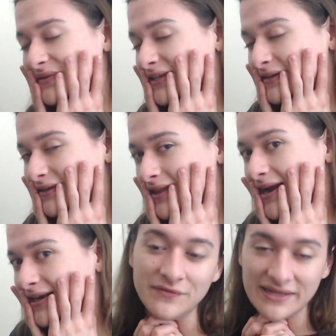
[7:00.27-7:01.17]
here and
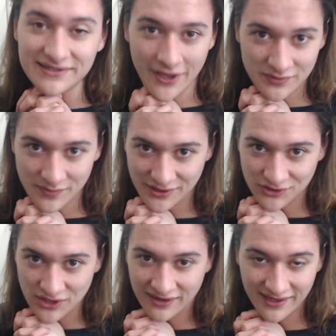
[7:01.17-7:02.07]
there. I'd like to help support the
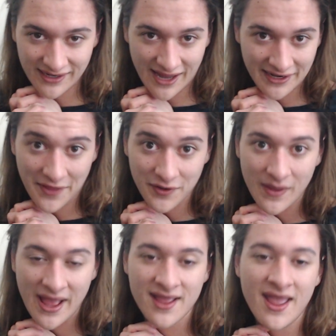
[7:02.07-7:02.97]
channel in any other
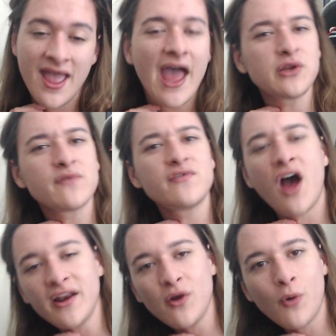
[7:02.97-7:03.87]
way, and you have
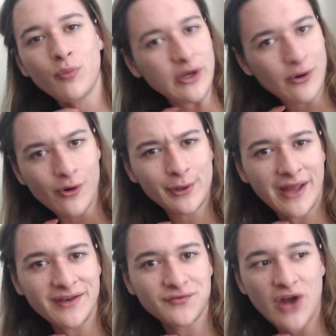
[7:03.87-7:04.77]
not pre-ordered
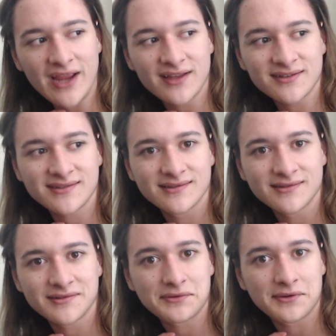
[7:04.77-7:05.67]
End of Dragons,
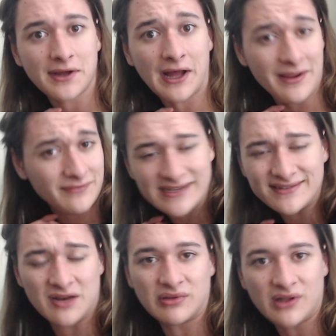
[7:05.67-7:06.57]
I have links
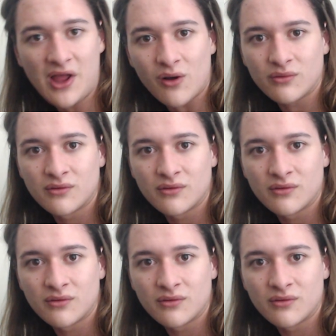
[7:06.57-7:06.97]
down below.